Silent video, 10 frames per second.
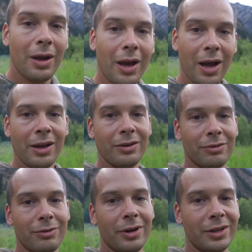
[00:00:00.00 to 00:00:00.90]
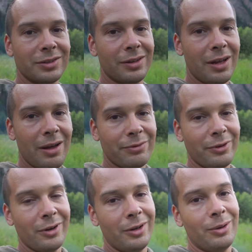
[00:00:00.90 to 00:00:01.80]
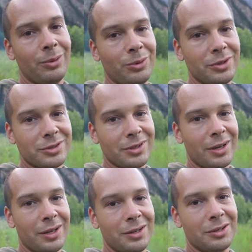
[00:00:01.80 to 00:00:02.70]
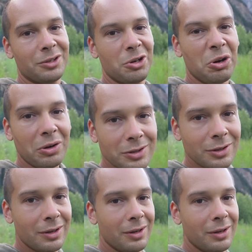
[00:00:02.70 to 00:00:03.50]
and right next to the campfire was a cooked,